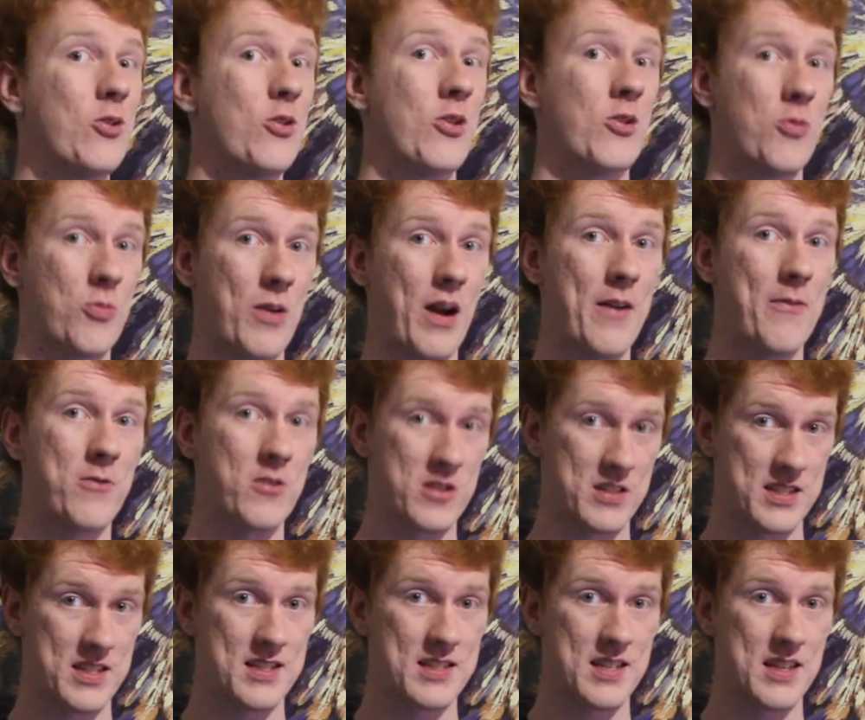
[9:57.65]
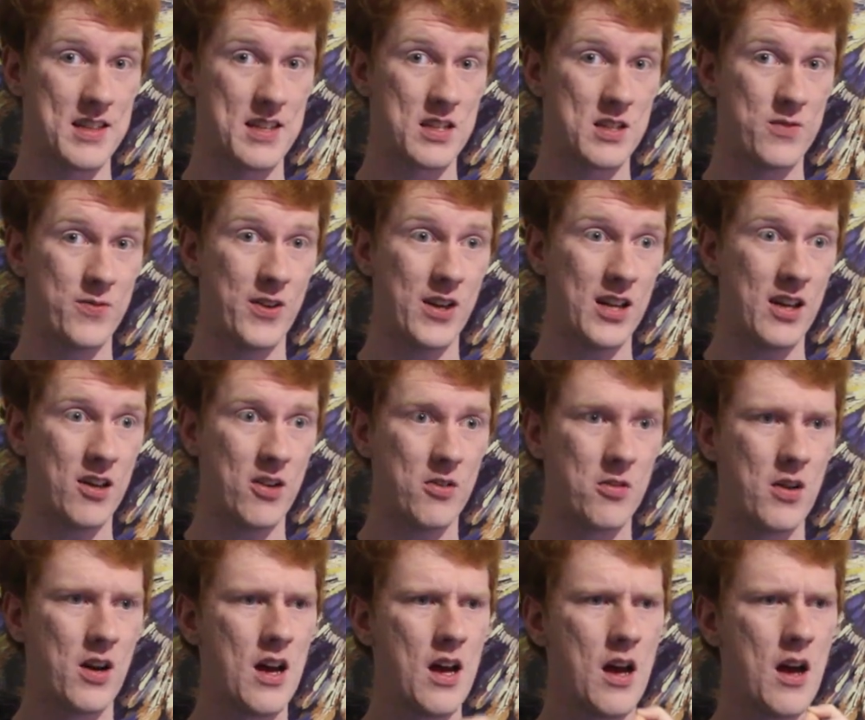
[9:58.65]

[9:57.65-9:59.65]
good references in this video,